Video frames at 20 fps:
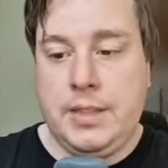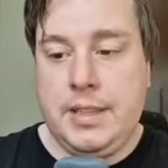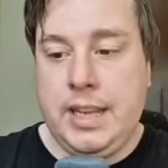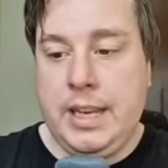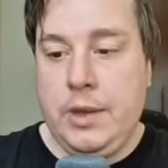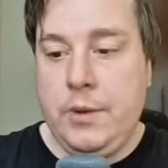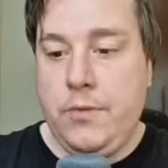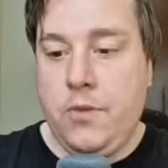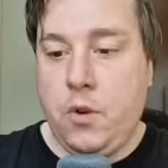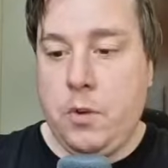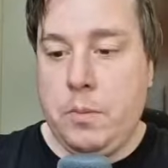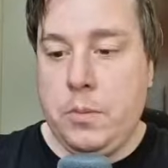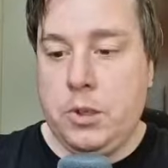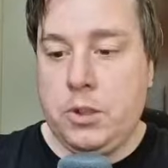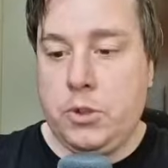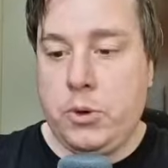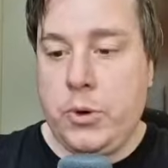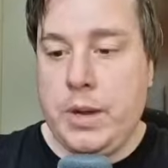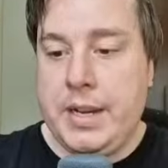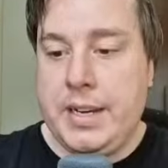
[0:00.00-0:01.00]
And then you've
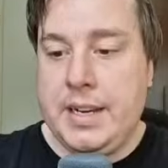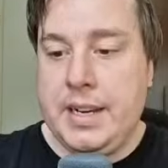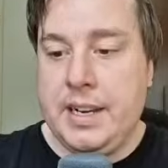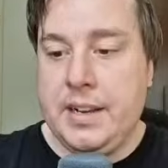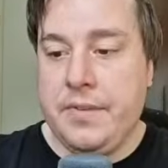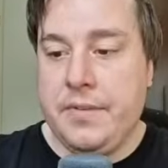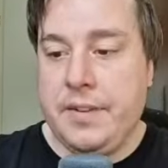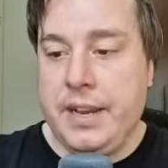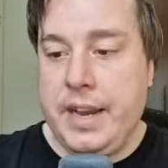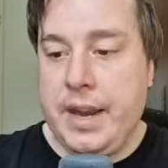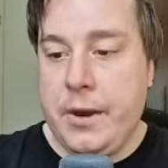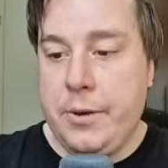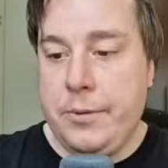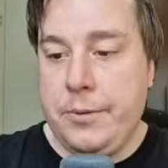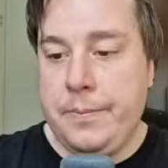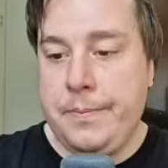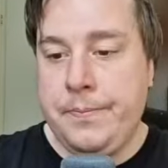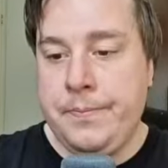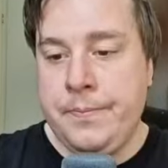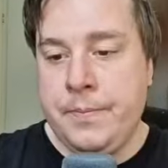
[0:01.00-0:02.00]
almost created a
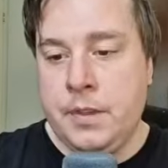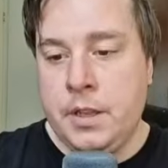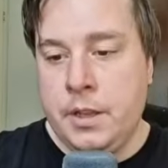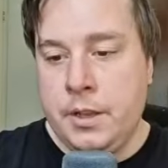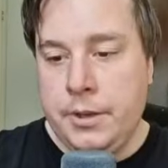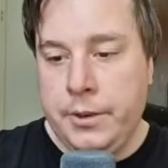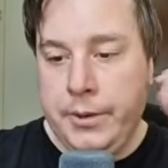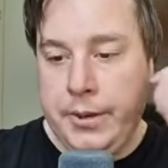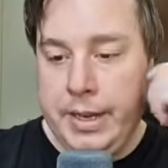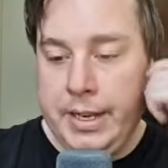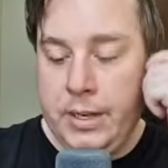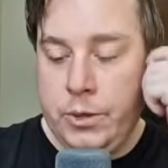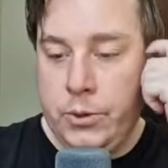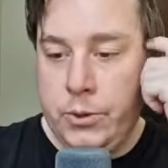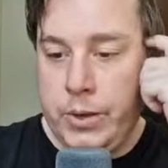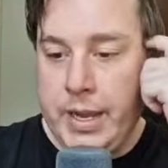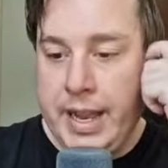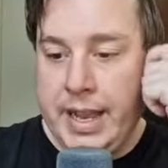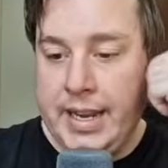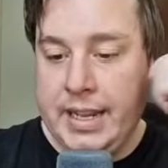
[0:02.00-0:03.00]
video. You need
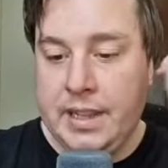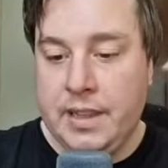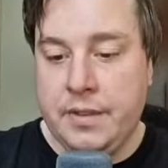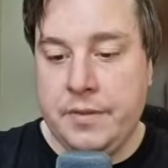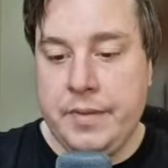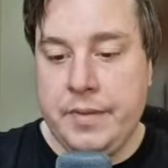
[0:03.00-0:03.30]
to edit the